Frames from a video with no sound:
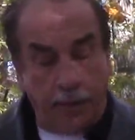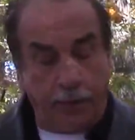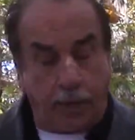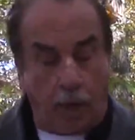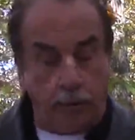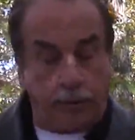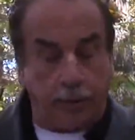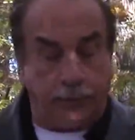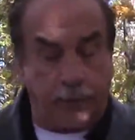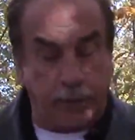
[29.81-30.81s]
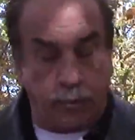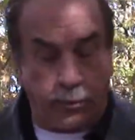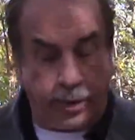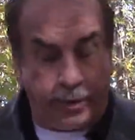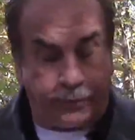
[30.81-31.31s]
the coast of
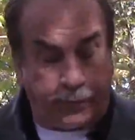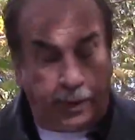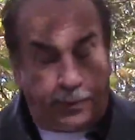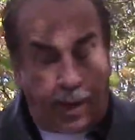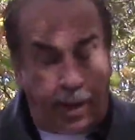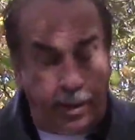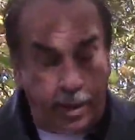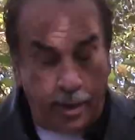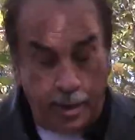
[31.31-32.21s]
Caesarea Philippi,